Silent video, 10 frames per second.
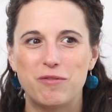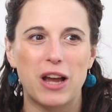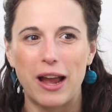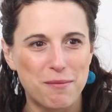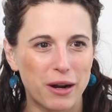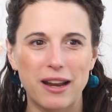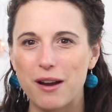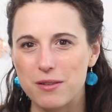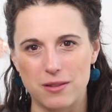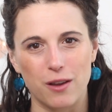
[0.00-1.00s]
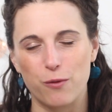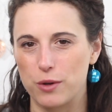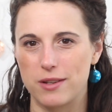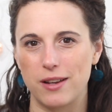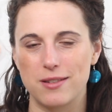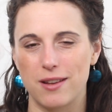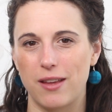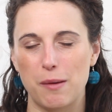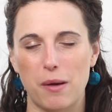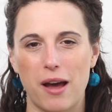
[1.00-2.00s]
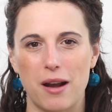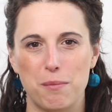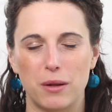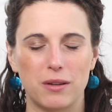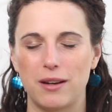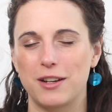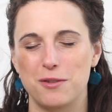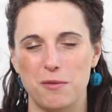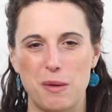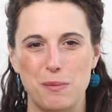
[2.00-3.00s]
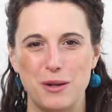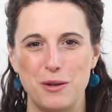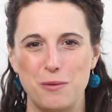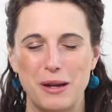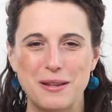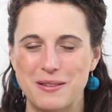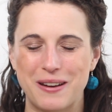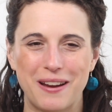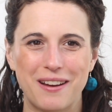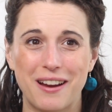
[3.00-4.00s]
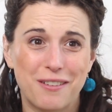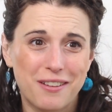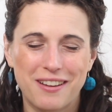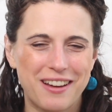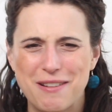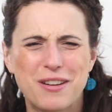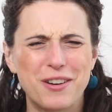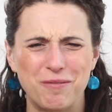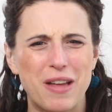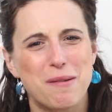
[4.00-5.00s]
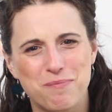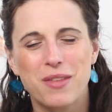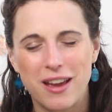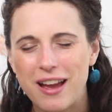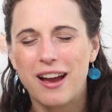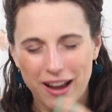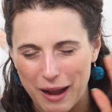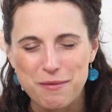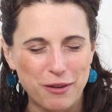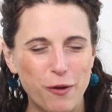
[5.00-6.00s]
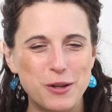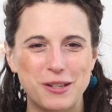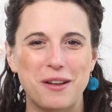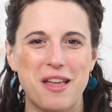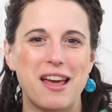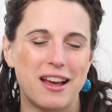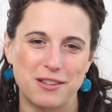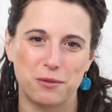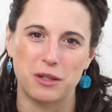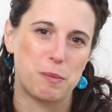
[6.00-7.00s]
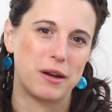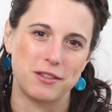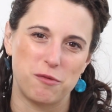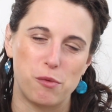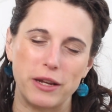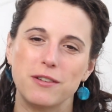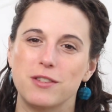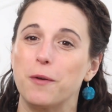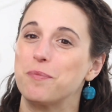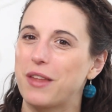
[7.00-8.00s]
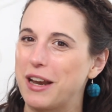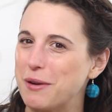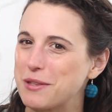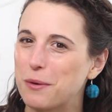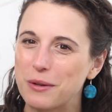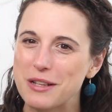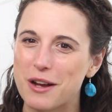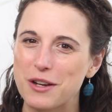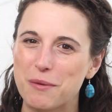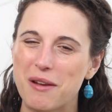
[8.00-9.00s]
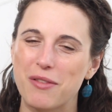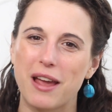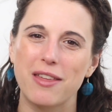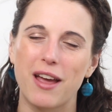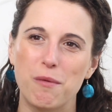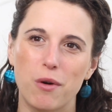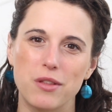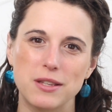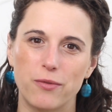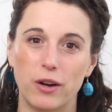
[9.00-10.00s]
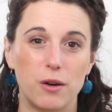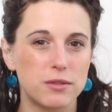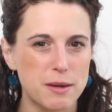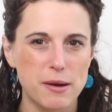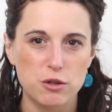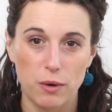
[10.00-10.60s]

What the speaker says: time right now is like forcing us to think about how to build connection with people in new ways. And I don't know. I'm like focusing on that as a really positive point. So anyways, Orly's On Your Wavelength. I wore this for only about